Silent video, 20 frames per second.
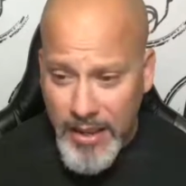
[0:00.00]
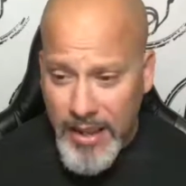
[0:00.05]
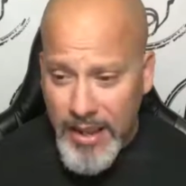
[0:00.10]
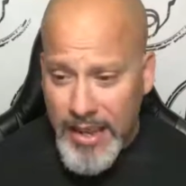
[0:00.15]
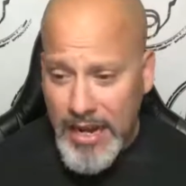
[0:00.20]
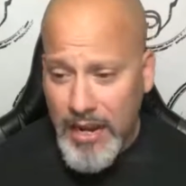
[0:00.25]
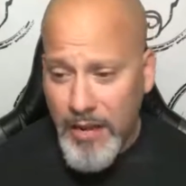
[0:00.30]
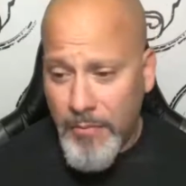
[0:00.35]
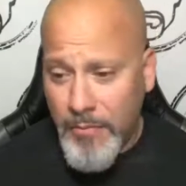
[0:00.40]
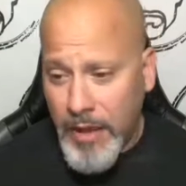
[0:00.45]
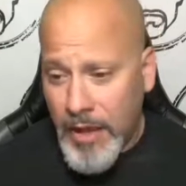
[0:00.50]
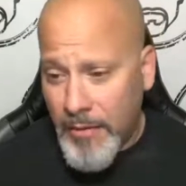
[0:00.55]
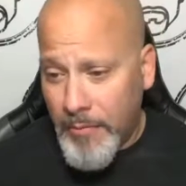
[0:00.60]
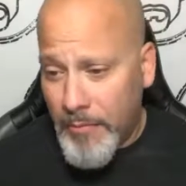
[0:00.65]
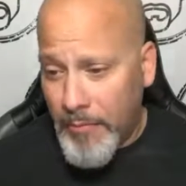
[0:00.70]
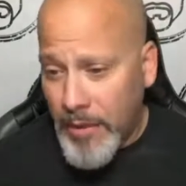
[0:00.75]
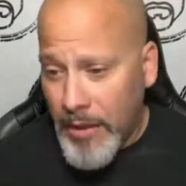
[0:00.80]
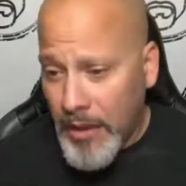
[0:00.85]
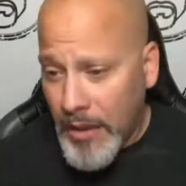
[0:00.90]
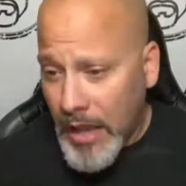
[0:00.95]
and
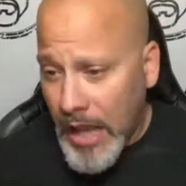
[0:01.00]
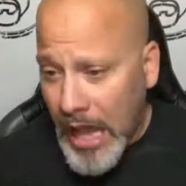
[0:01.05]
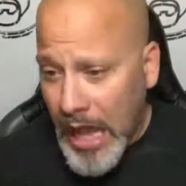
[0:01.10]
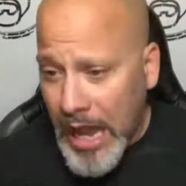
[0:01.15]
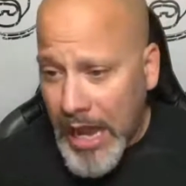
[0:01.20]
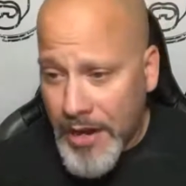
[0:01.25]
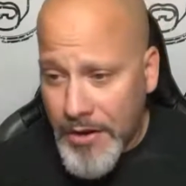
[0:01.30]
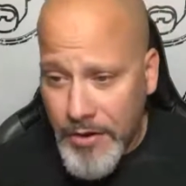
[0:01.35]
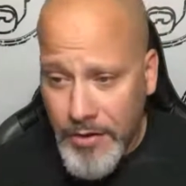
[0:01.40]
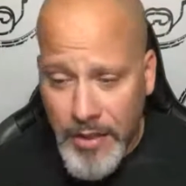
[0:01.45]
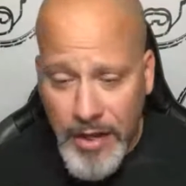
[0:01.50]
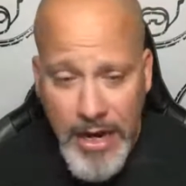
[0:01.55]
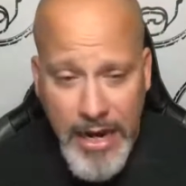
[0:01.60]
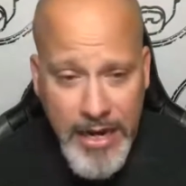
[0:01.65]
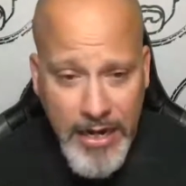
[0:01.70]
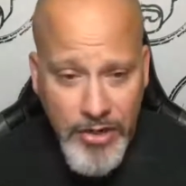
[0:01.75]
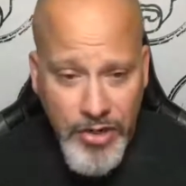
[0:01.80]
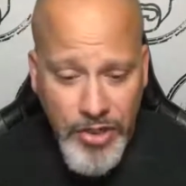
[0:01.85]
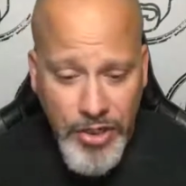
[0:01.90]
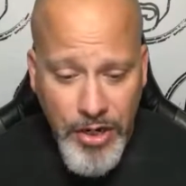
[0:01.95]
I'm honored that I
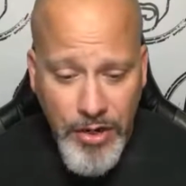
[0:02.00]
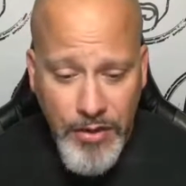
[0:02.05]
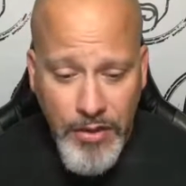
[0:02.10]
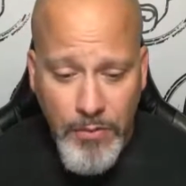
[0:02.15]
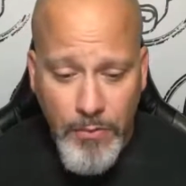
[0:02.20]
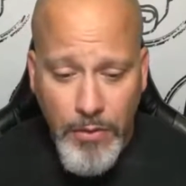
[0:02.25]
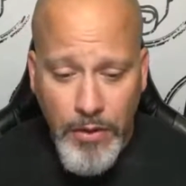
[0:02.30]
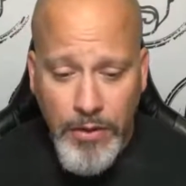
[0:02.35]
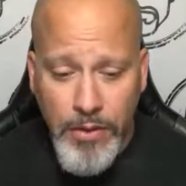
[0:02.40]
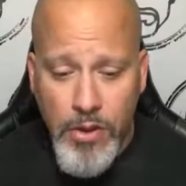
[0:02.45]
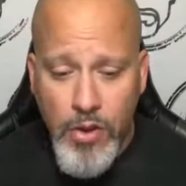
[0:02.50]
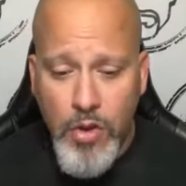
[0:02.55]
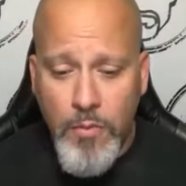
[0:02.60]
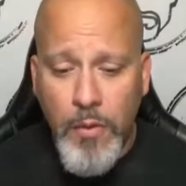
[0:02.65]
could share them with you.